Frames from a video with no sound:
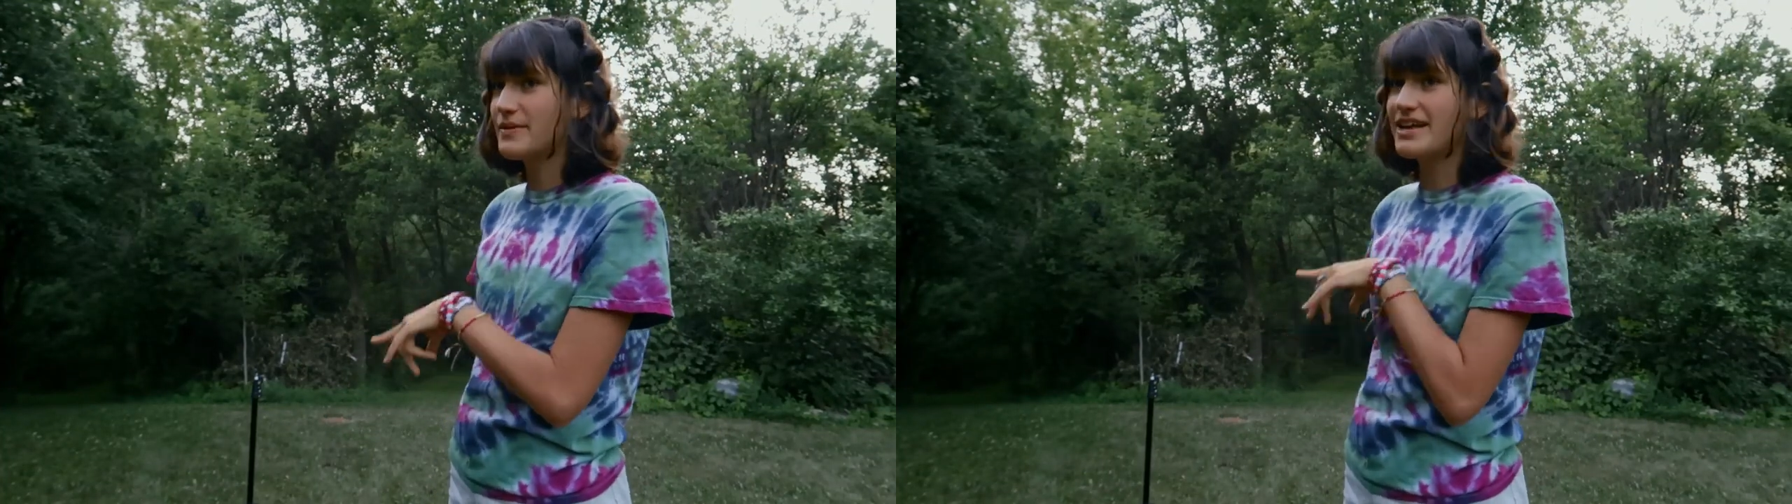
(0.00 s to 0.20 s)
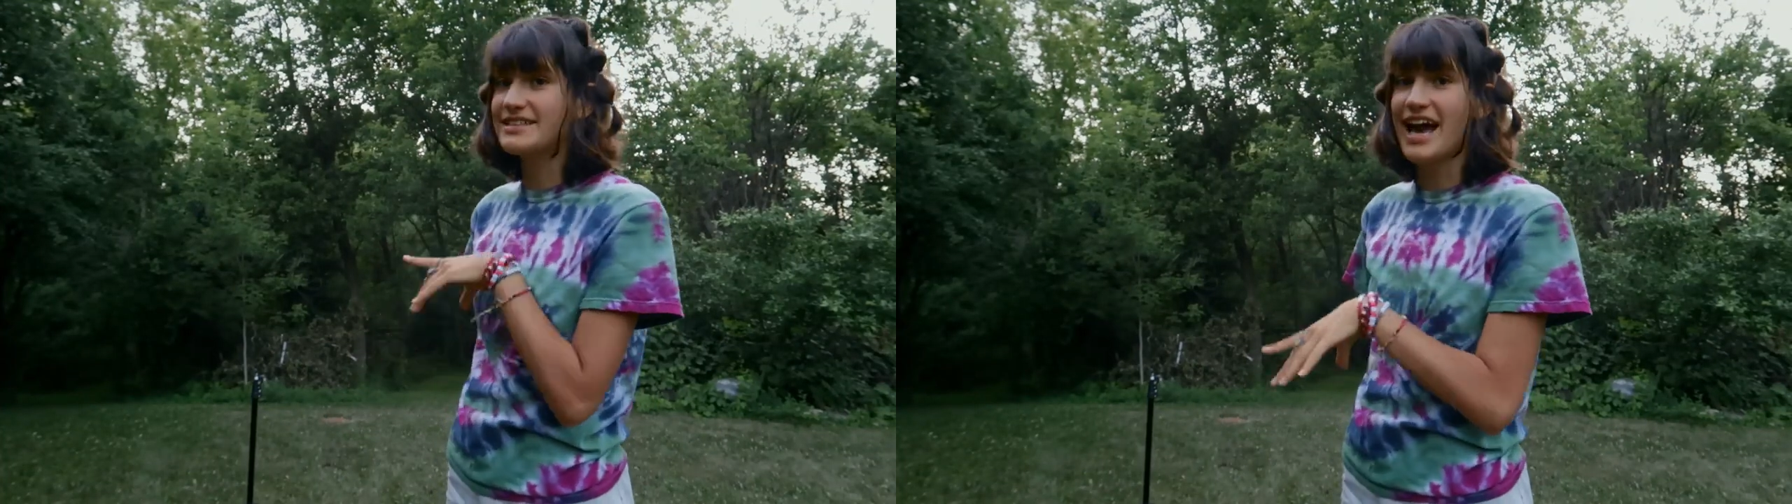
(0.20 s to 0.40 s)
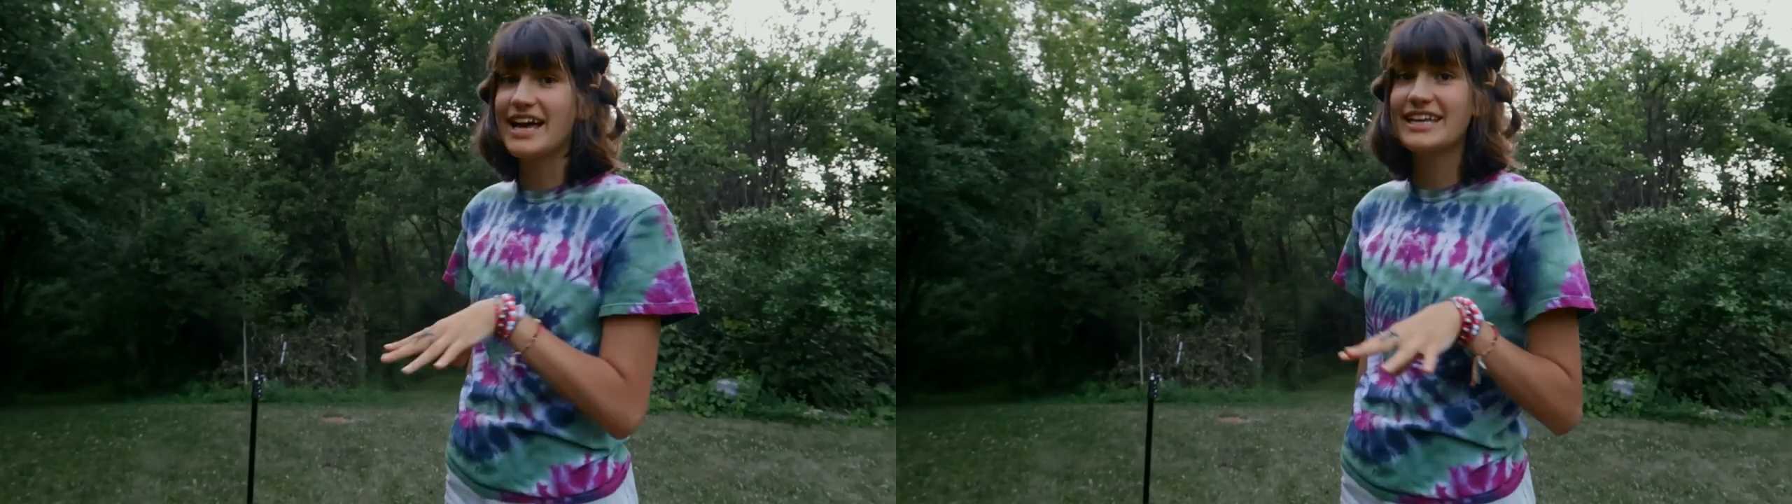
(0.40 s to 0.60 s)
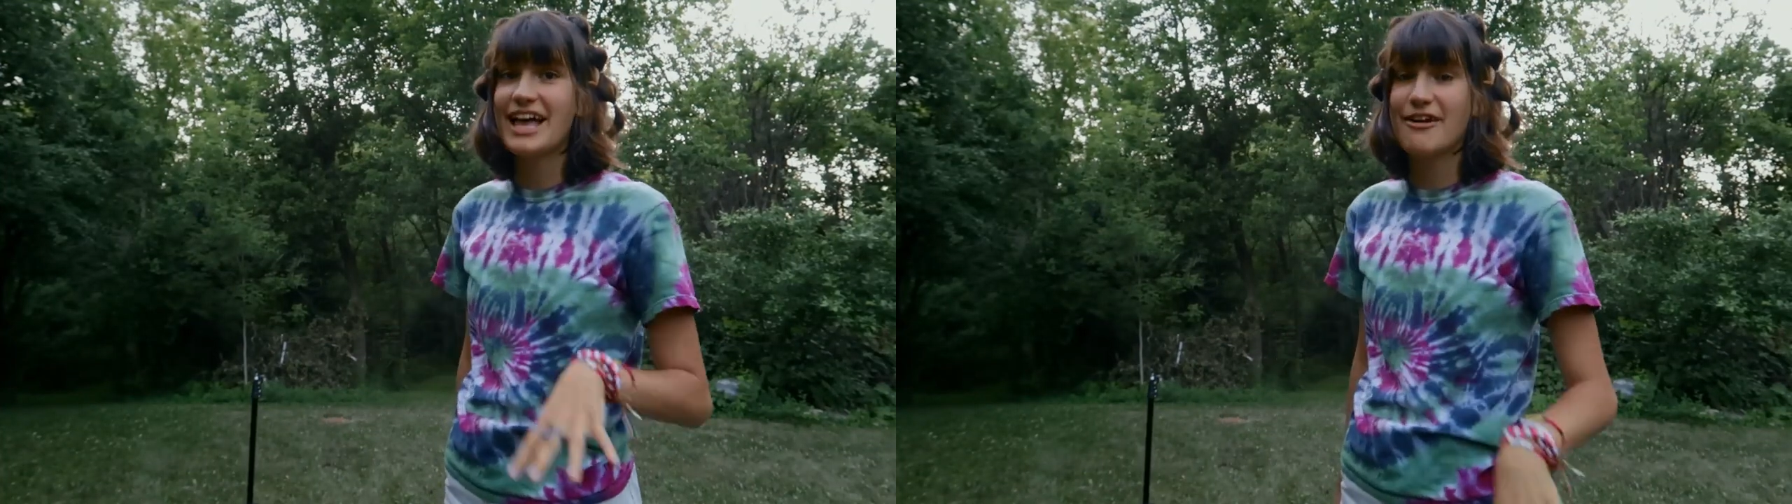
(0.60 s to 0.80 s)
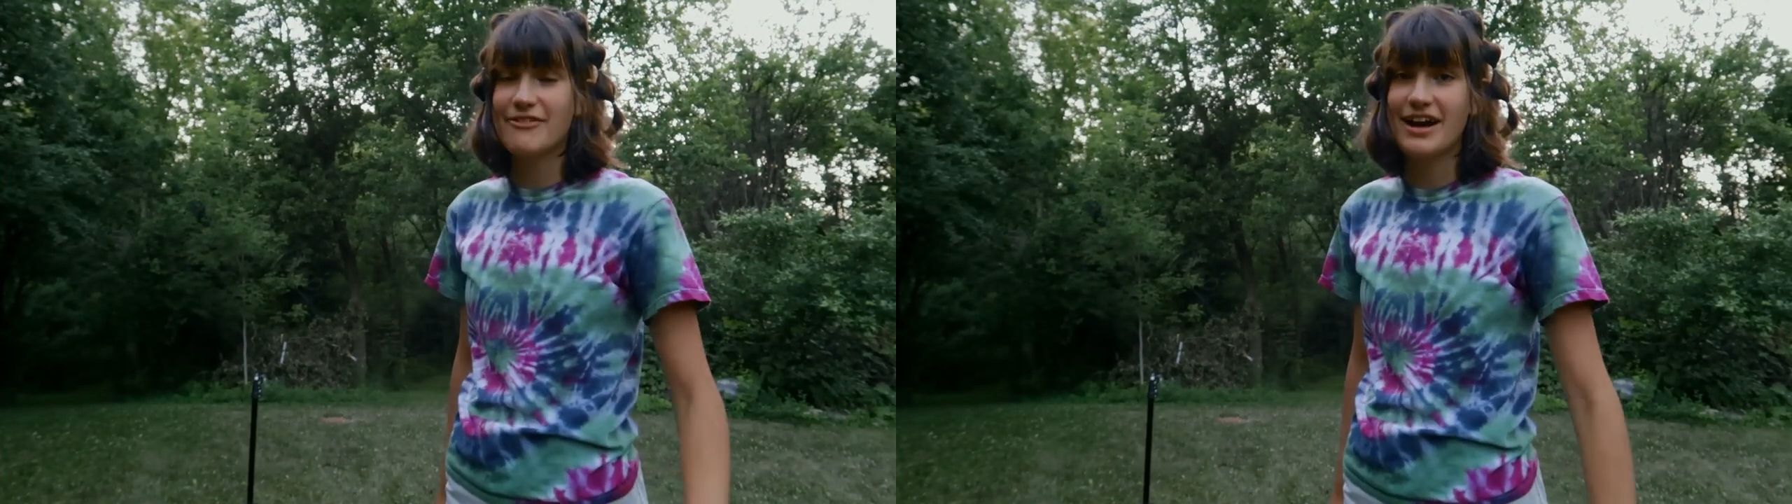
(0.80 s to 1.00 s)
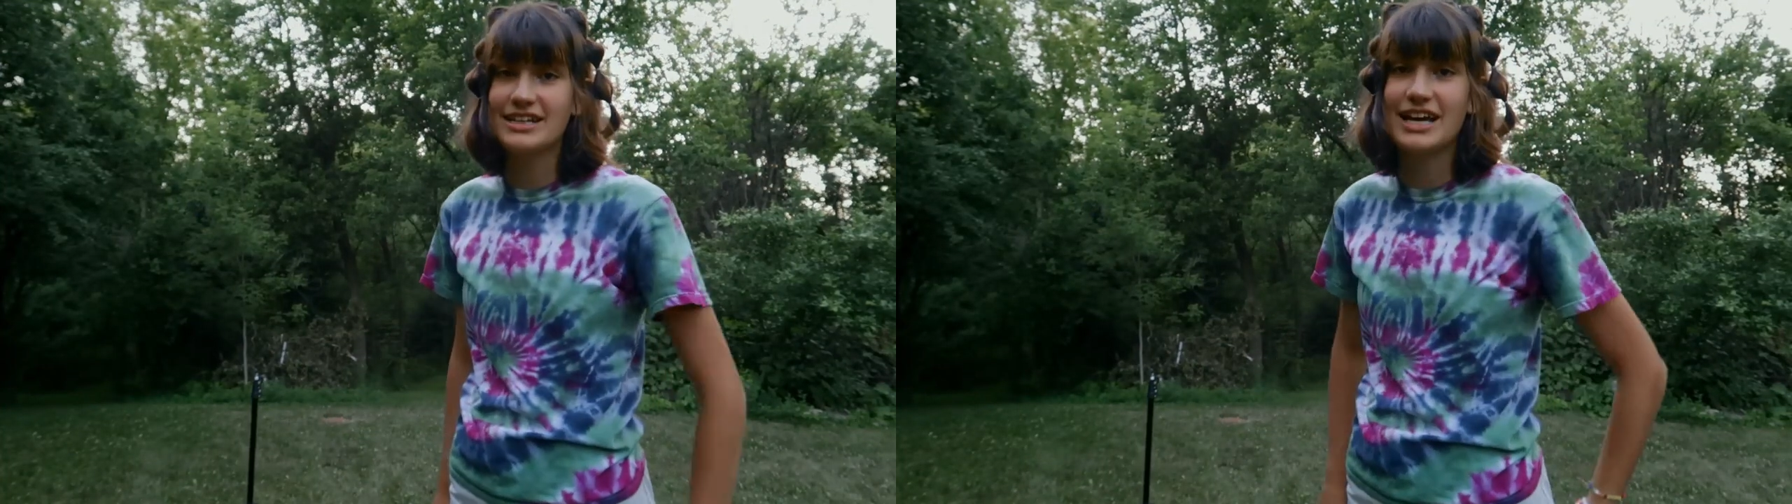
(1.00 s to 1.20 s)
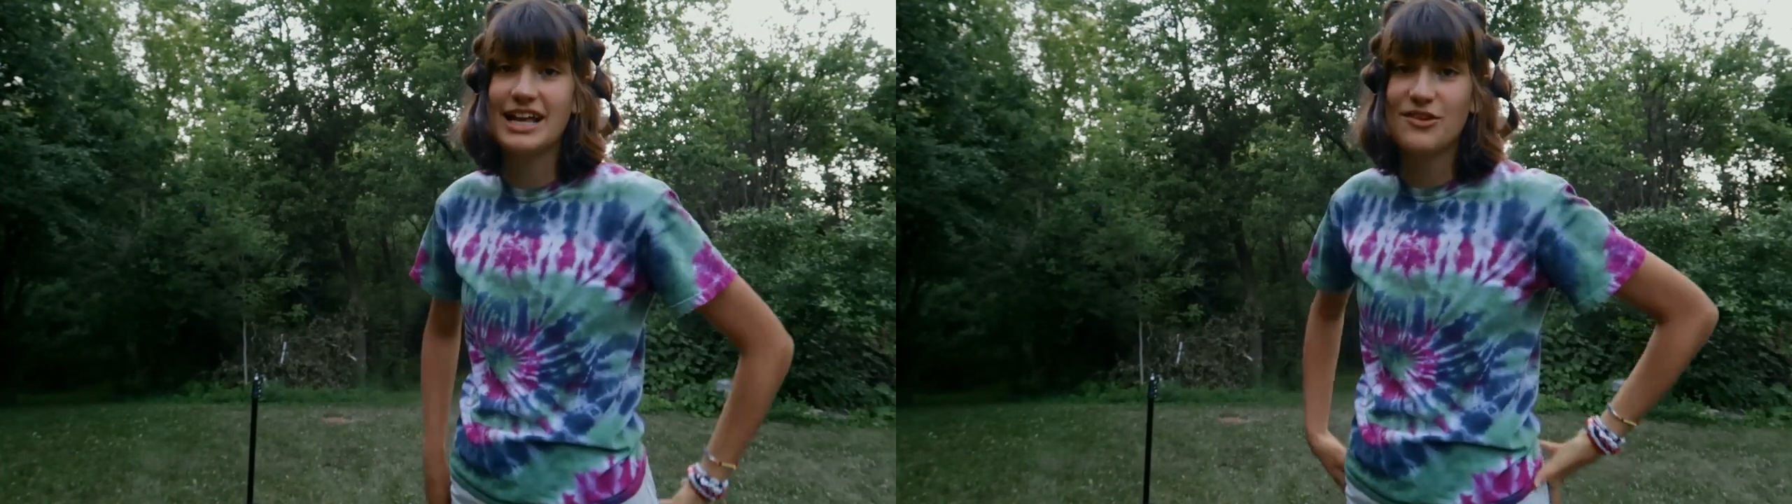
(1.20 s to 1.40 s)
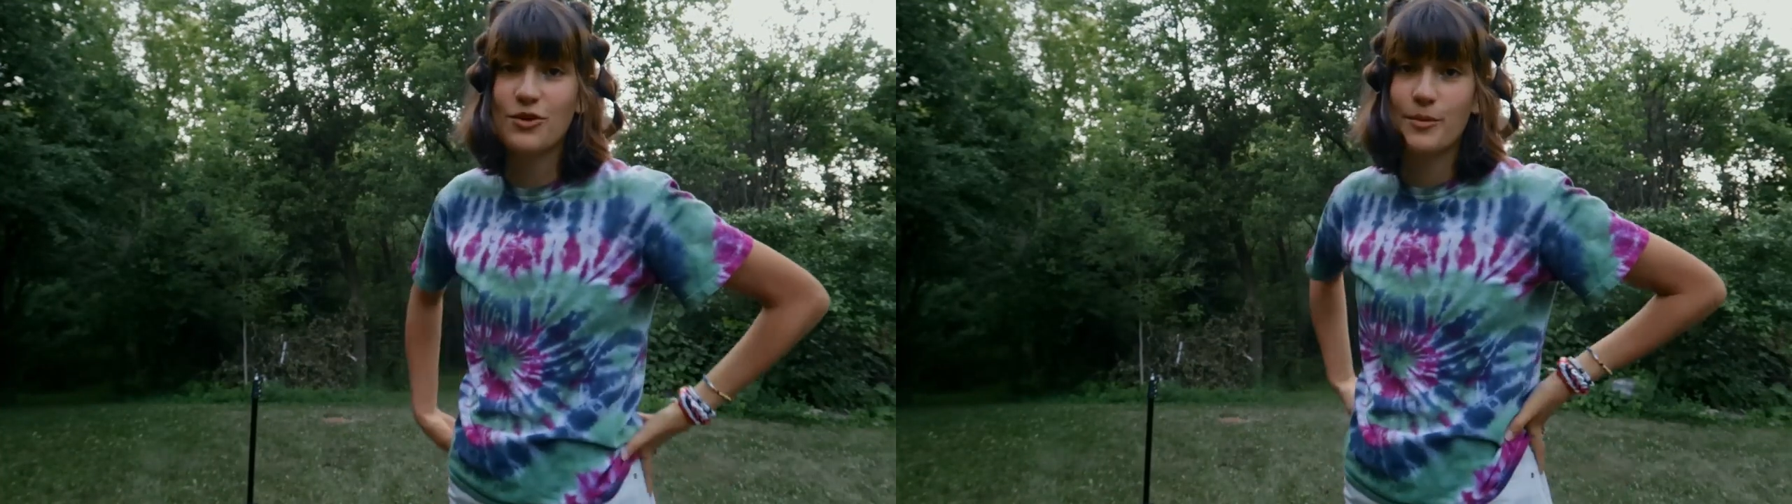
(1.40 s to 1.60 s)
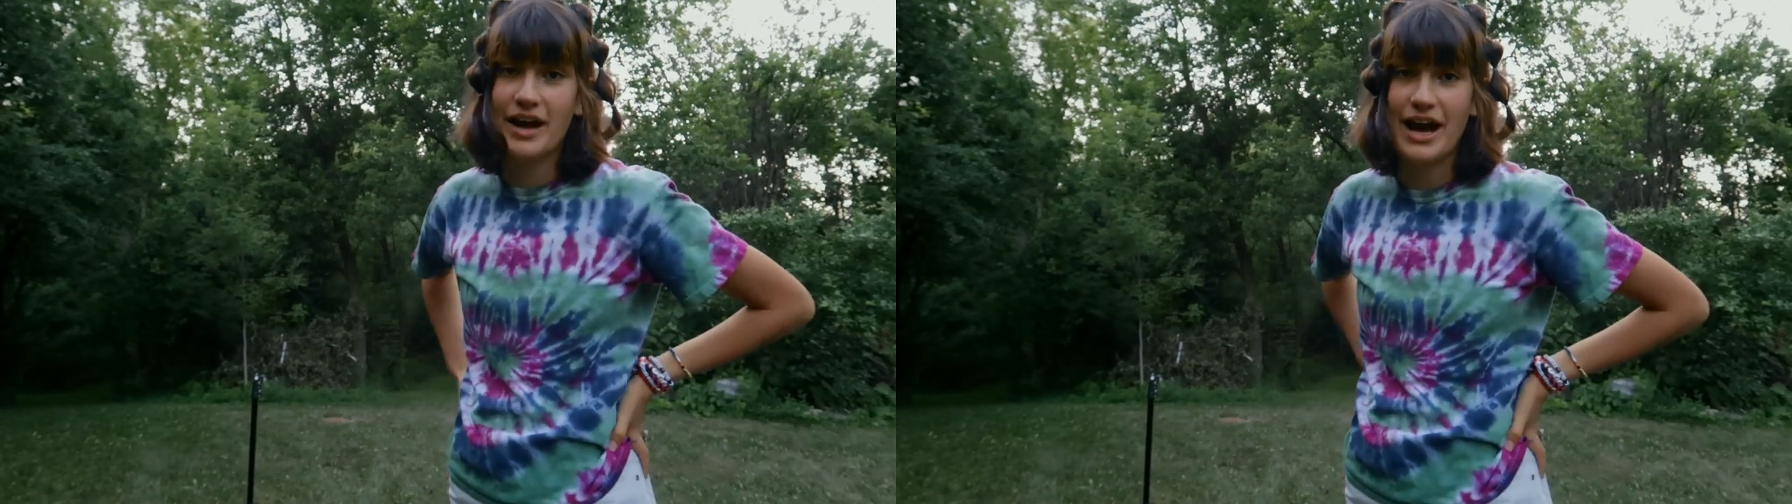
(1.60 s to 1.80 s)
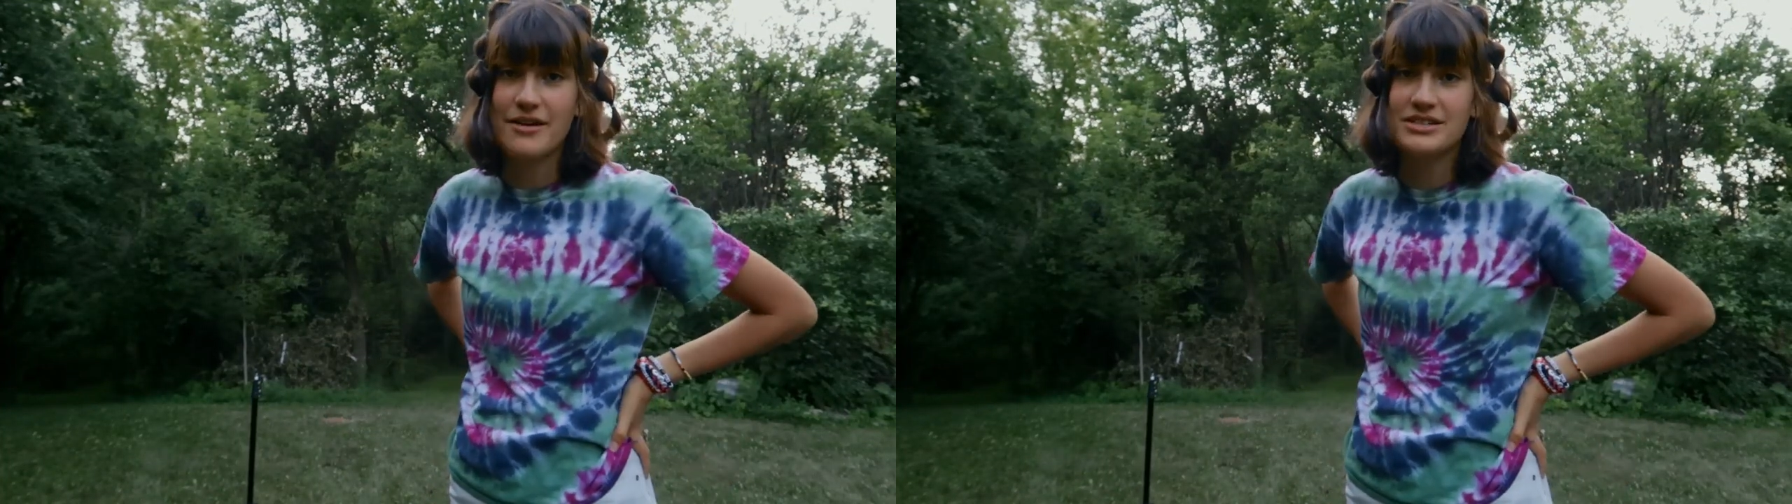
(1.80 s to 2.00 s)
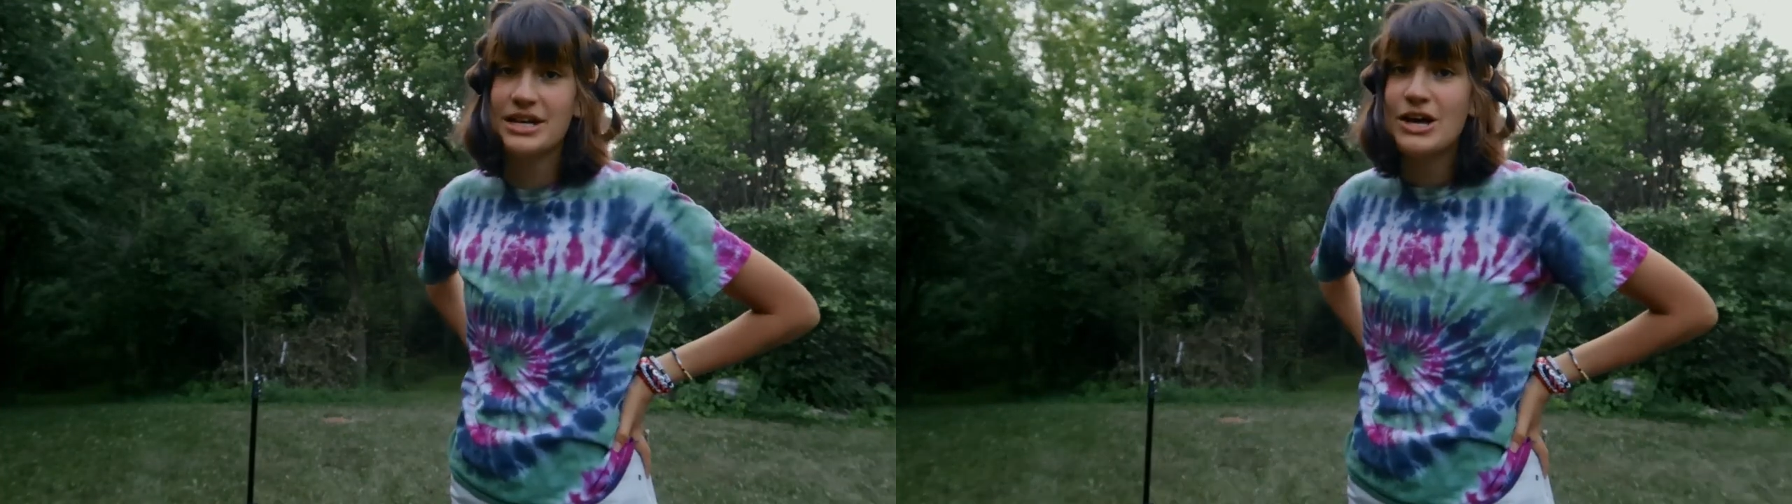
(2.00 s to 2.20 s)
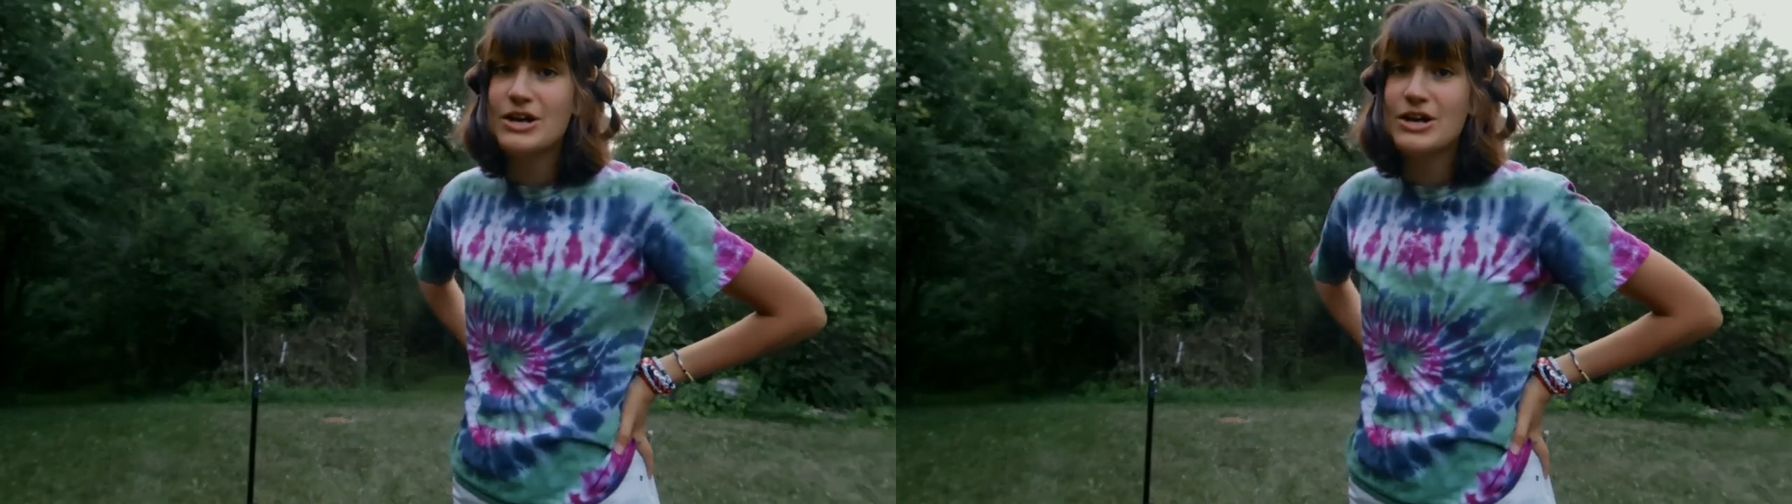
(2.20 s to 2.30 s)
because I cannot find it anywhere in my house.